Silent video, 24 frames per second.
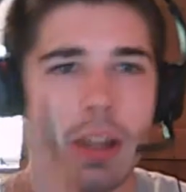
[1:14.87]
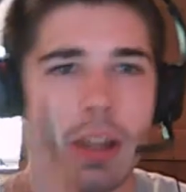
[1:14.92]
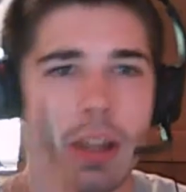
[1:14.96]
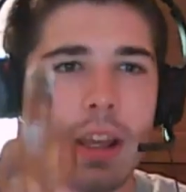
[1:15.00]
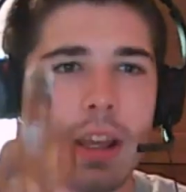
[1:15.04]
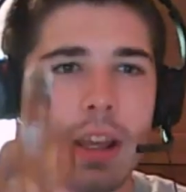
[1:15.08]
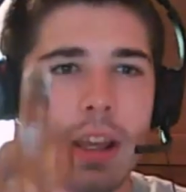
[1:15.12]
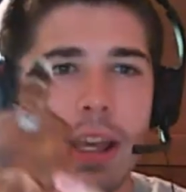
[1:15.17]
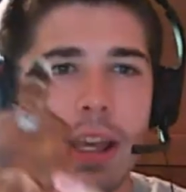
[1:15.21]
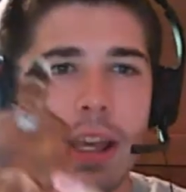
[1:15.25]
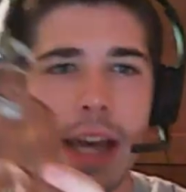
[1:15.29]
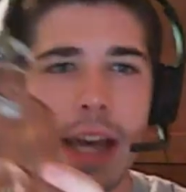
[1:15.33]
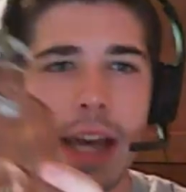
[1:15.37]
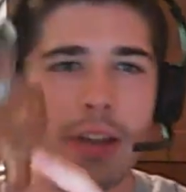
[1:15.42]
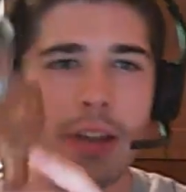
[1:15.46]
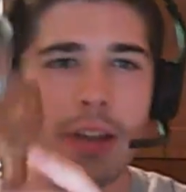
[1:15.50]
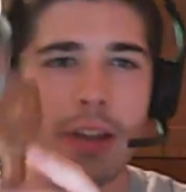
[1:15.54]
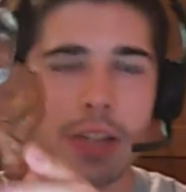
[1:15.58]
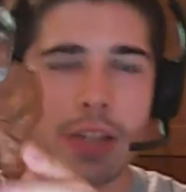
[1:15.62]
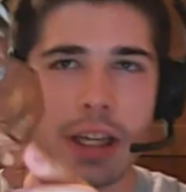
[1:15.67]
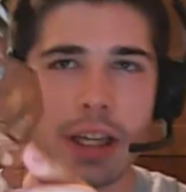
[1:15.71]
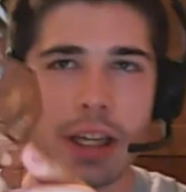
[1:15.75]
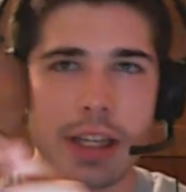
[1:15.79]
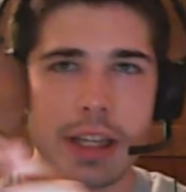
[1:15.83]
He kind of looks
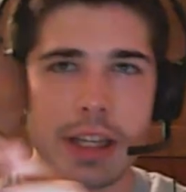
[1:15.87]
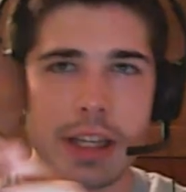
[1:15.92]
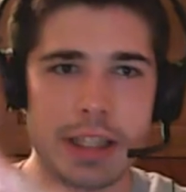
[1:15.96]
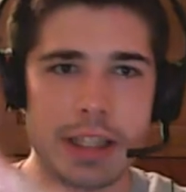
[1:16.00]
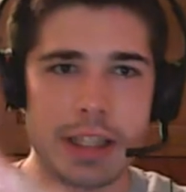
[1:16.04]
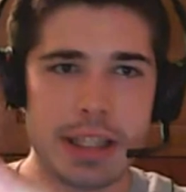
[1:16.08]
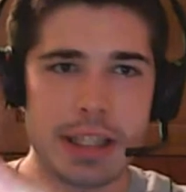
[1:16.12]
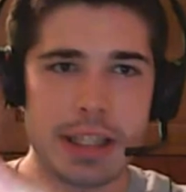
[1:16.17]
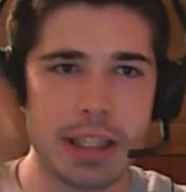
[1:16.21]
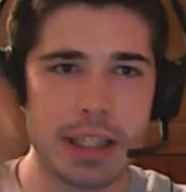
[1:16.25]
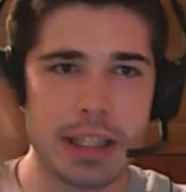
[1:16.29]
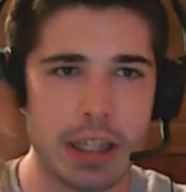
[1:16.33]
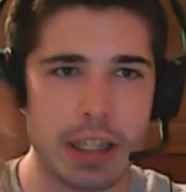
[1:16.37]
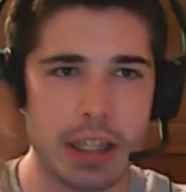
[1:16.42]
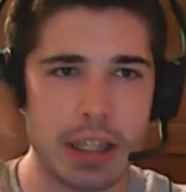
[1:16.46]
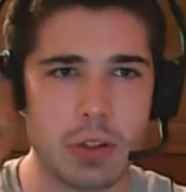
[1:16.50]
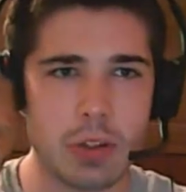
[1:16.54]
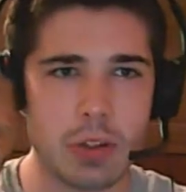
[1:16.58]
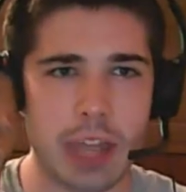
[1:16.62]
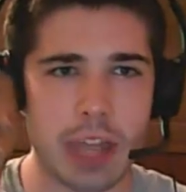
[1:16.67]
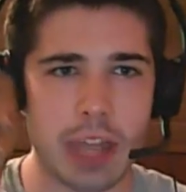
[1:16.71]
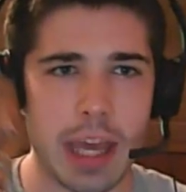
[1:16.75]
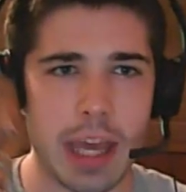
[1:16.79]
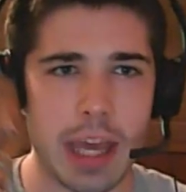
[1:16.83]
like he's like a little
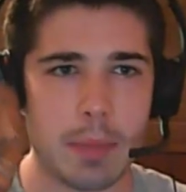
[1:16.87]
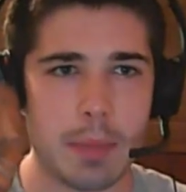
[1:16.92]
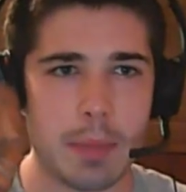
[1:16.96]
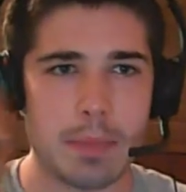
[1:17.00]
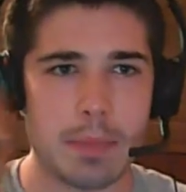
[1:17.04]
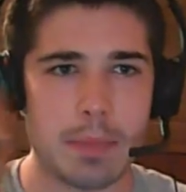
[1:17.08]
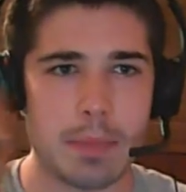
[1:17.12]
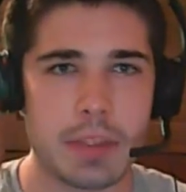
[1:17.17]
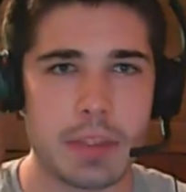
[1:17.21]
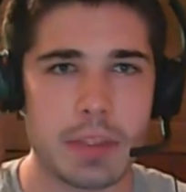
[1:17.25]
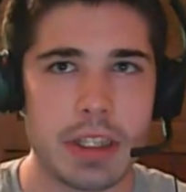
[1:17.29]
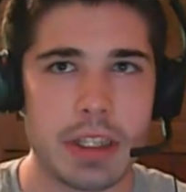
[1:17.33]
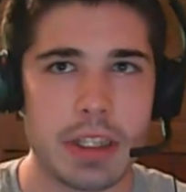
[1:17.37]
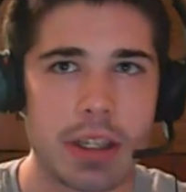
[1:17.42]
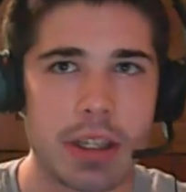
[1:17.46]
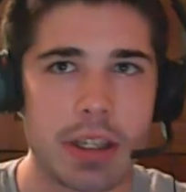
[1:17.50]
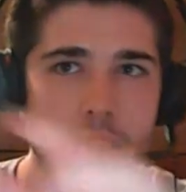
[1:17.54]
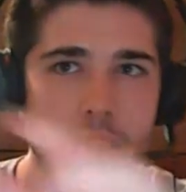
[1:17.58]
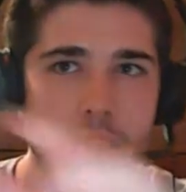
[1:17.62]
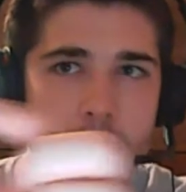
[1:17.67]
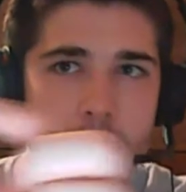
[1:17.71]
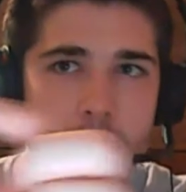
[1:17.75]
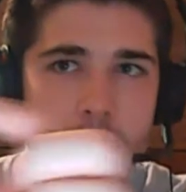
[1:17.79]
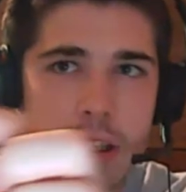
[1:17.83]
captain. See?
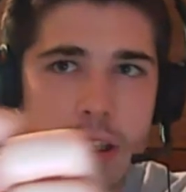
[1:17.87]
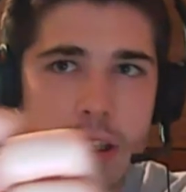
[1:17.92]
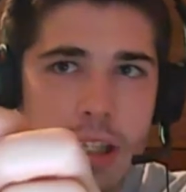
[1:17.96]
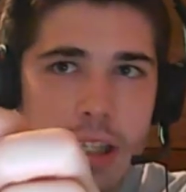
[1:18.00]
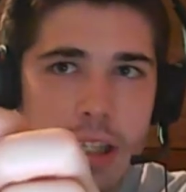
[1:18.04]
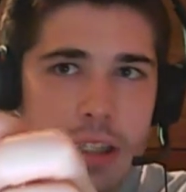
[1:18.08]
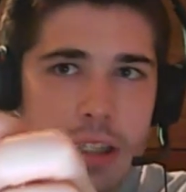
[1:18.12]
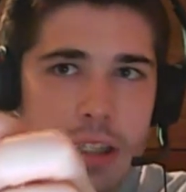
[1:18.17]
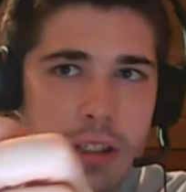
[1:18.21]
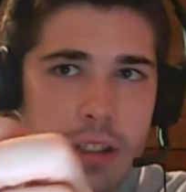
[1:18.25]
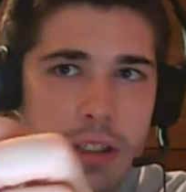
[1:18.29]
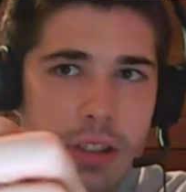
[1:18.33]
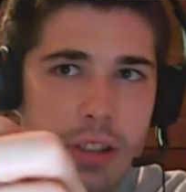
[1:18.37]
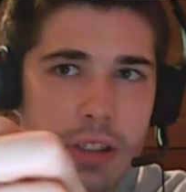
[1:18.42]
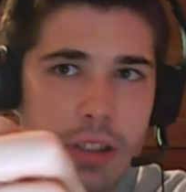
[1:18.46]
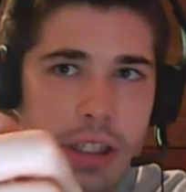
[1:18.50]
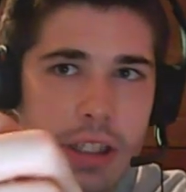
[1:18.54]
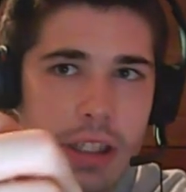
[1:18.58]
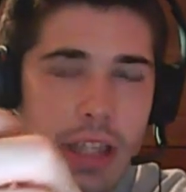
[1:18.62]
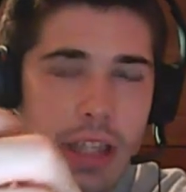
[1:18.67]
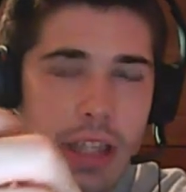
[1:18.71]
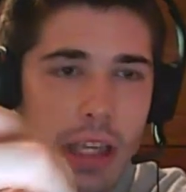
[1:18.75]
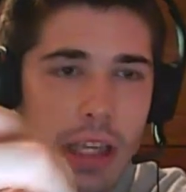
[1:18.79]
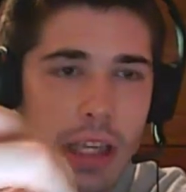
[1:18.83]
Looks like he's
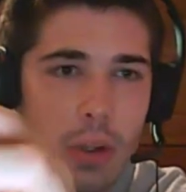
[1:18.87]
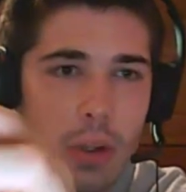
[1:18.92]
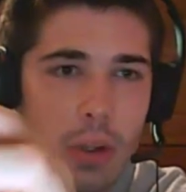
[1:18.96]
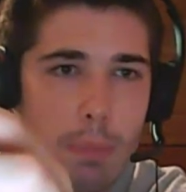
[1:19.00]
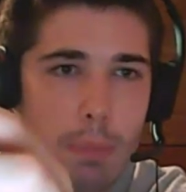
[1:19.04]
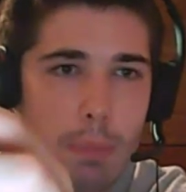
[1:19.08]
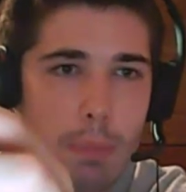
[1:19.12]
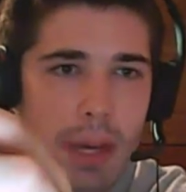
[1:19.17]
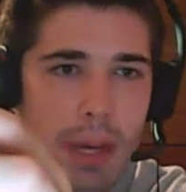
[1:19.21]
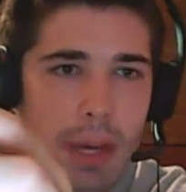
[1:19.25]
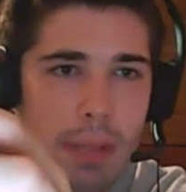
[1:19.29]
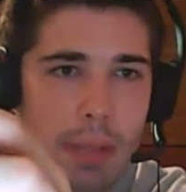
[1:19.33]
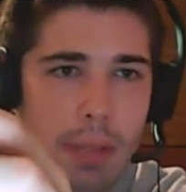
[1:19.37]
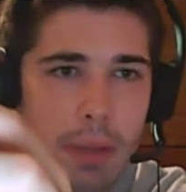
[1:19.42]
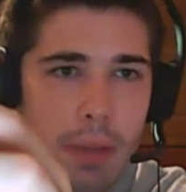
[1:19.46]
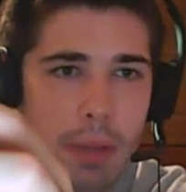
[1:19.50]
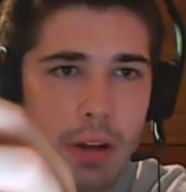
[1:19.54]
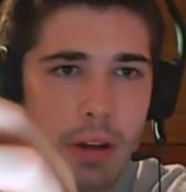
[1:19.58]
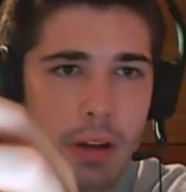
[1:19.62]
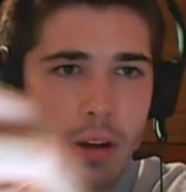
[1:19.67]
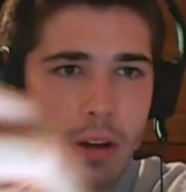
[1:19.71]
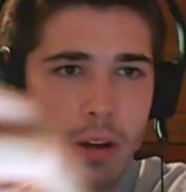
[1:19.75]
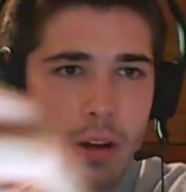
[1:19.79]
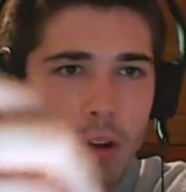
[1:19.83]
got like a little pipe
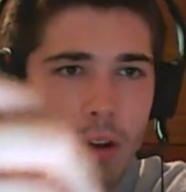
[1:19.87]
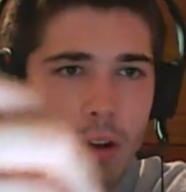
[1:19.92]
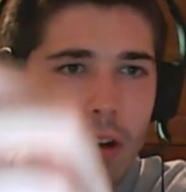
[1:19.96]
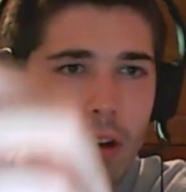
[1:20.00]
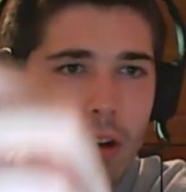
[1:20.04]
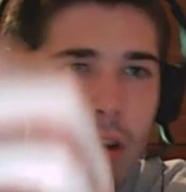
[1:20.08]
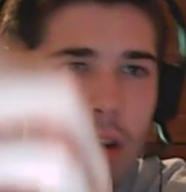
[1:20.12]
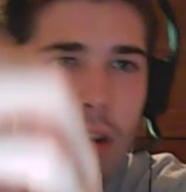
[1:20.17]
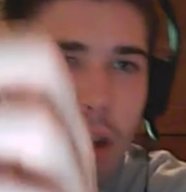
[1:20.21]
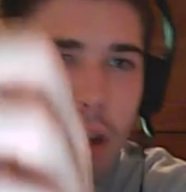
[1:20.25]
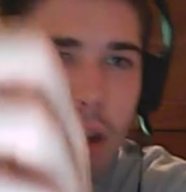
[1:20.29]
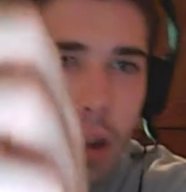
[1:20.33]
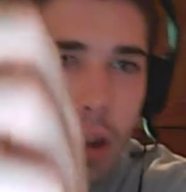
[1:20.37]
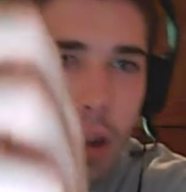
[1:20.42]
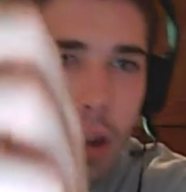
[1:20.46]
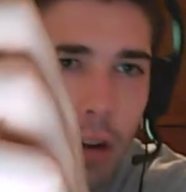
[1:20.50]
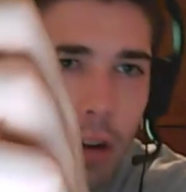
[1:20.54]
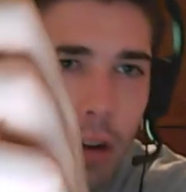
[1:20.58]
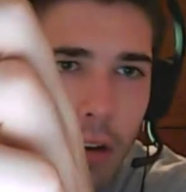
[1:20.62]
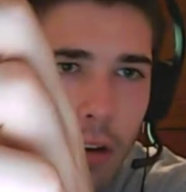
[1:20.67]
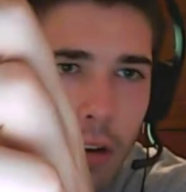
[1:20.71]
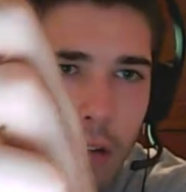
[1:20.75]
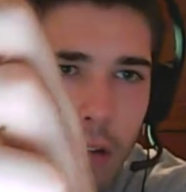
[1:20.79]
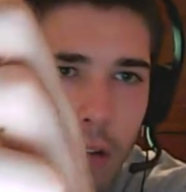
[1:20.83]

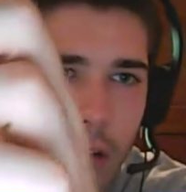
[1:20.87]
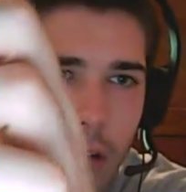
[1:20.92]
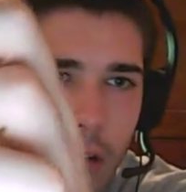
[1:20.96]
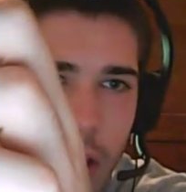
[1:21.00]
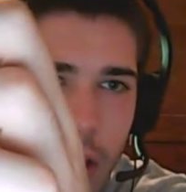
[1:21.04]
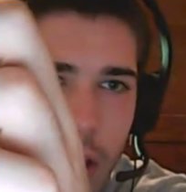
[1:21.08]
right